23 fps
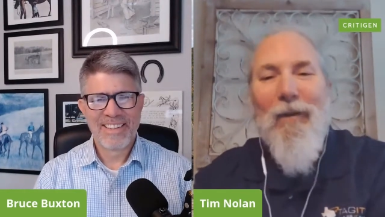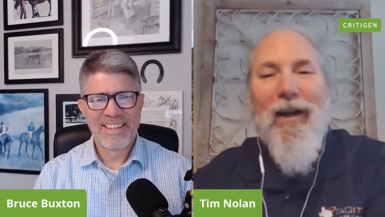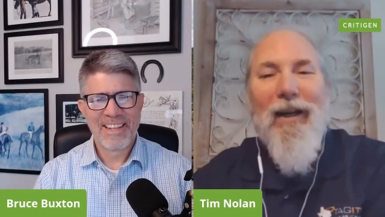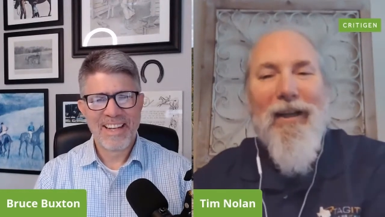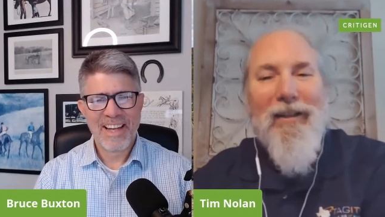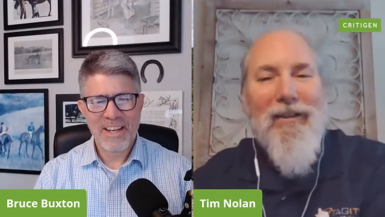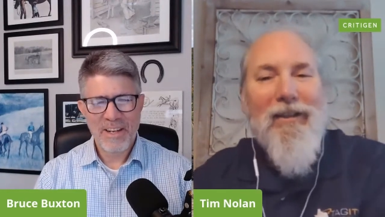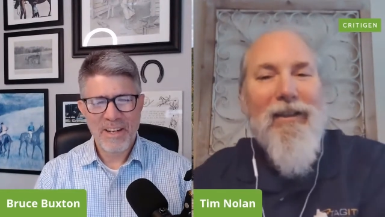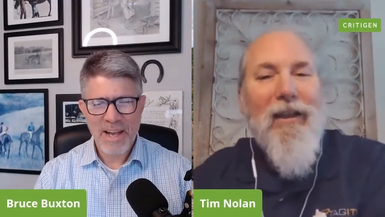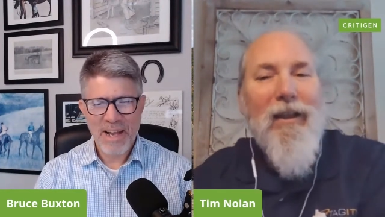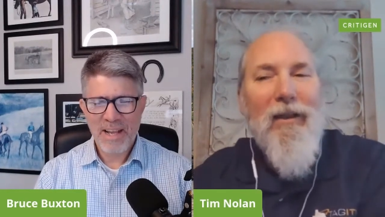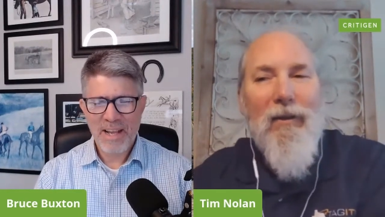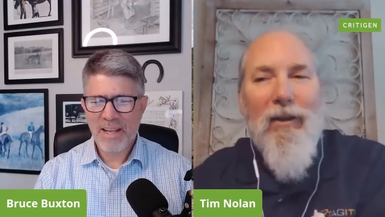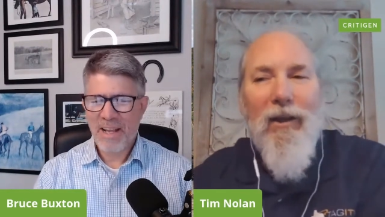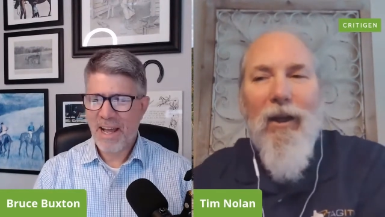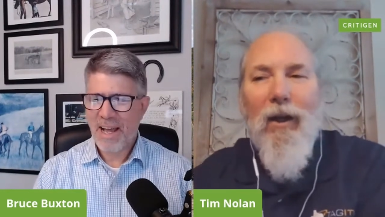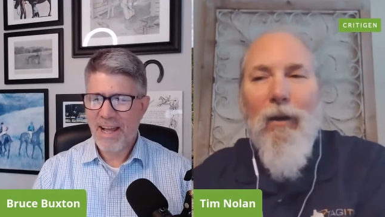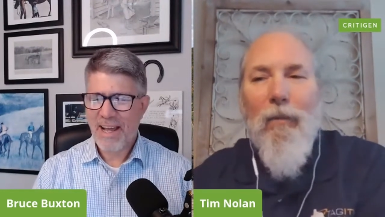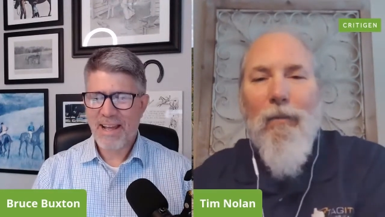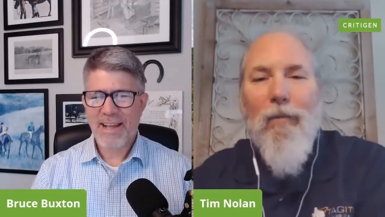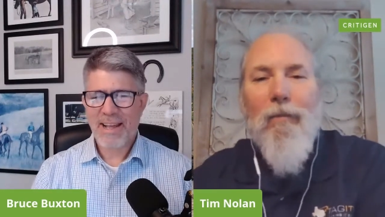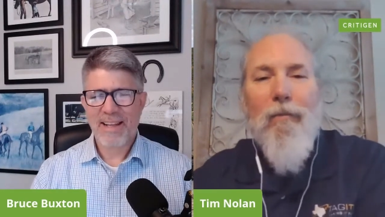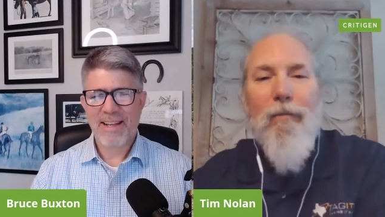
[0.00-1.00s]
Speaker 1: but it's, I, it, you
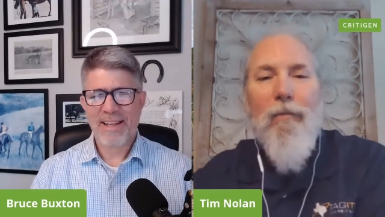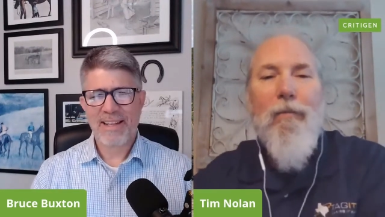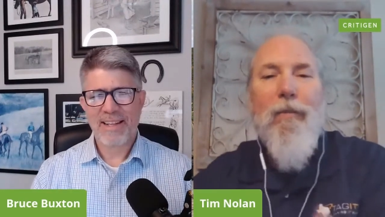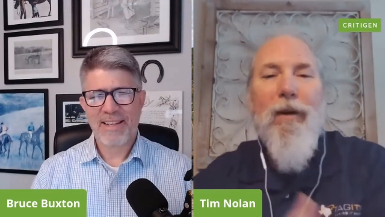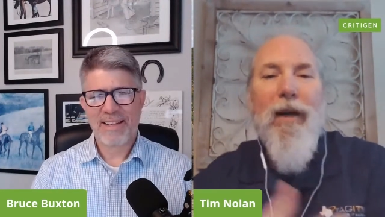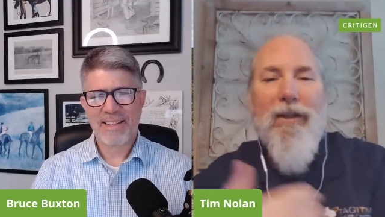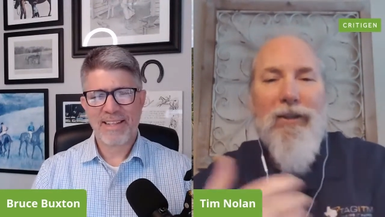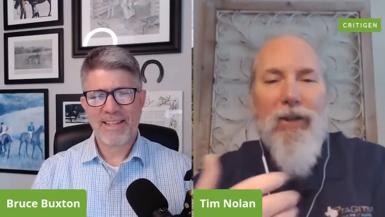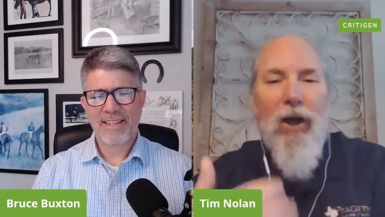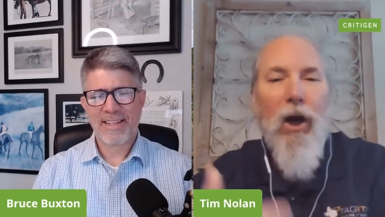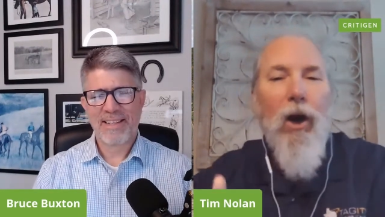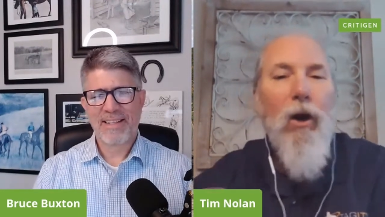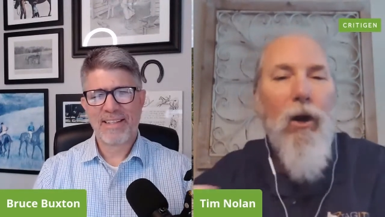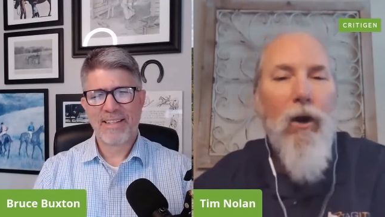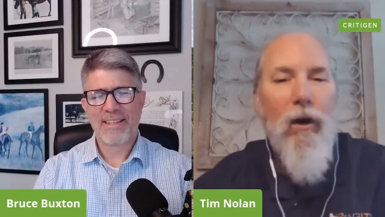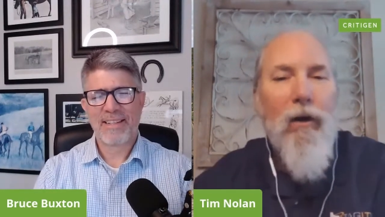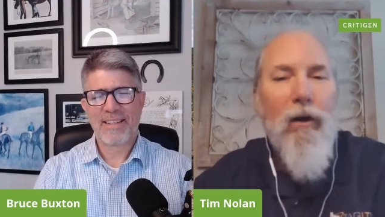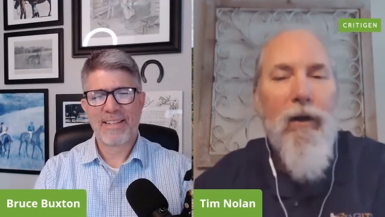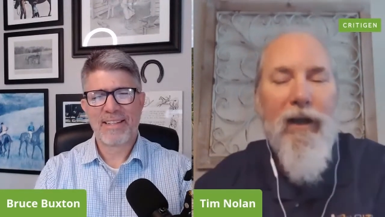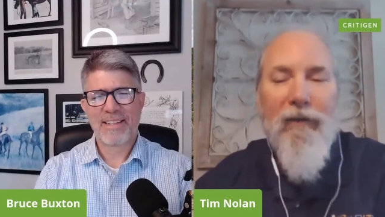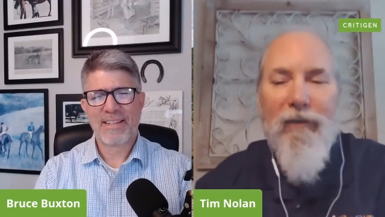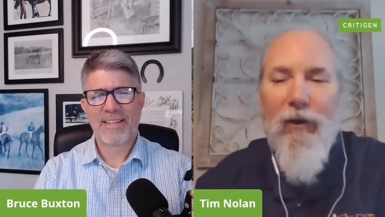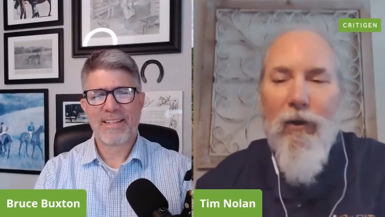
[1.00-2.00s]
know, but it's
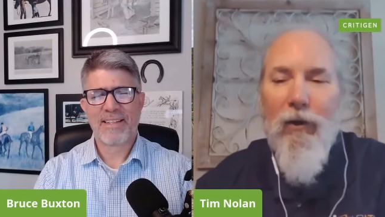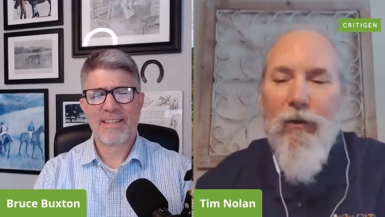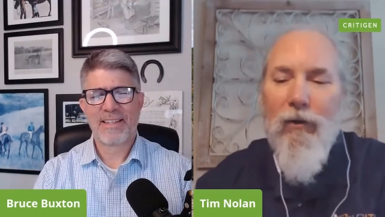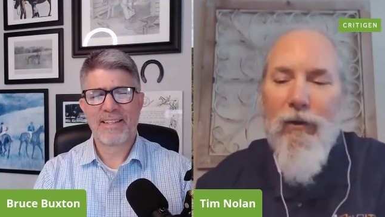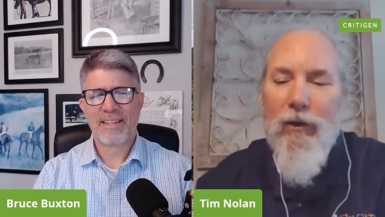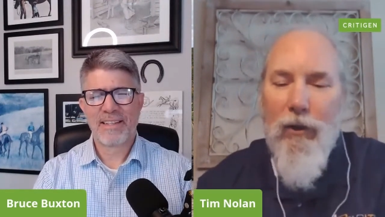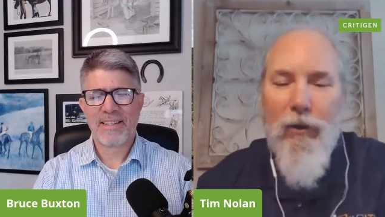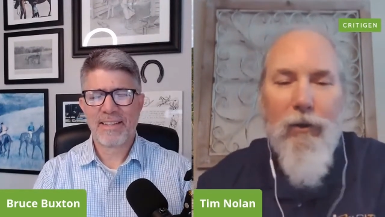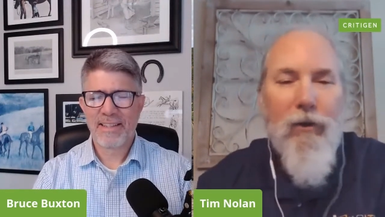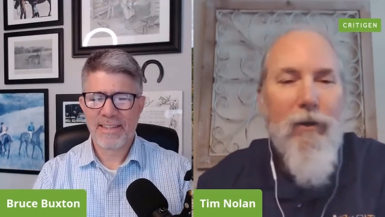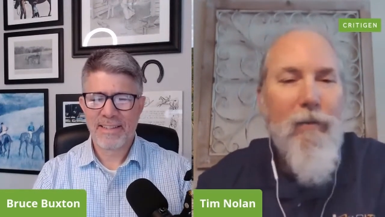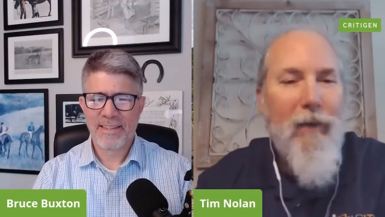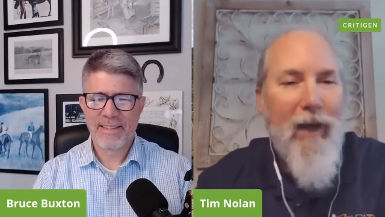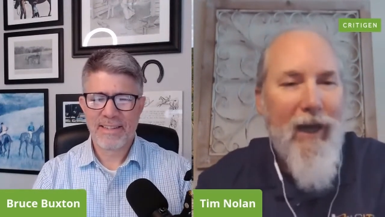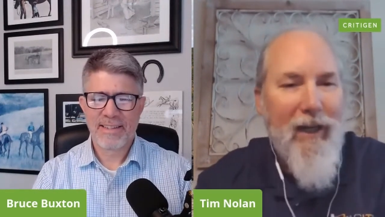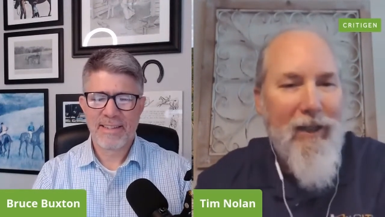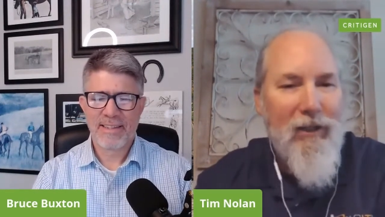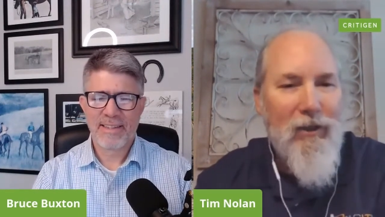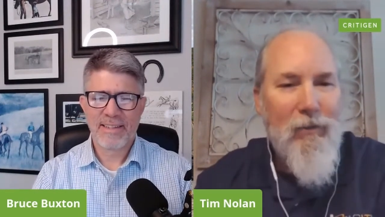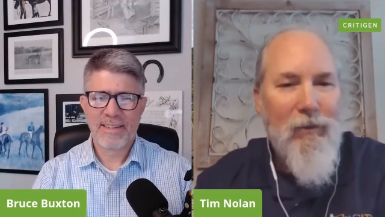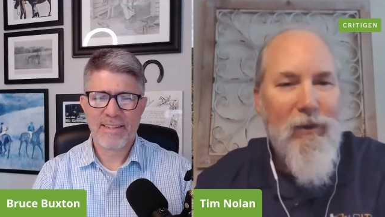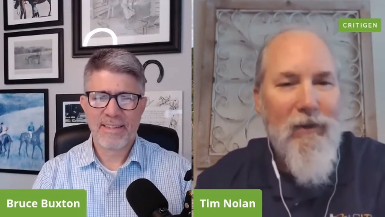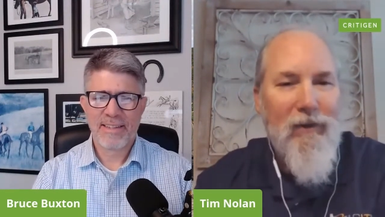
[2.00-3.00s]
hard if you're new to
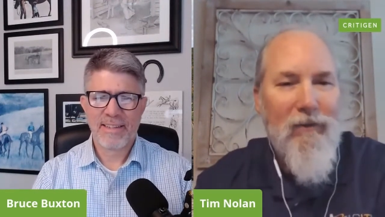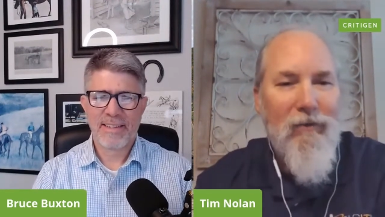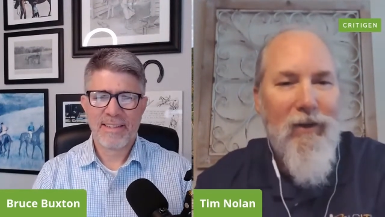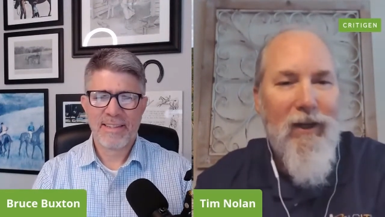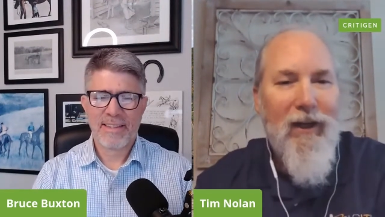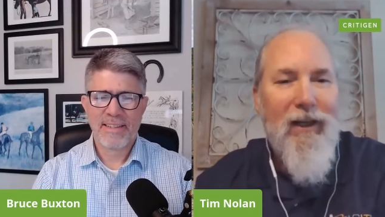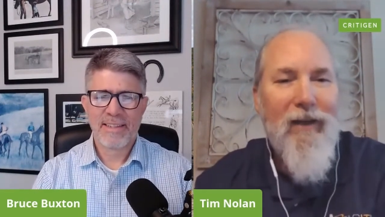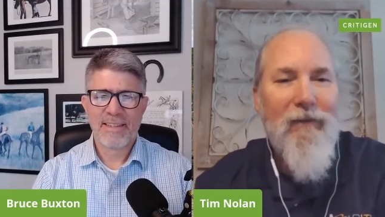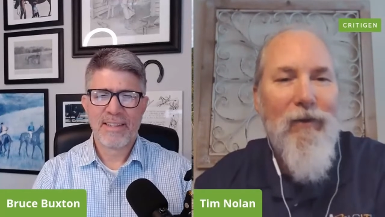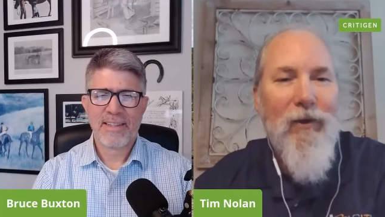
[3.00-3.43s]
management, right?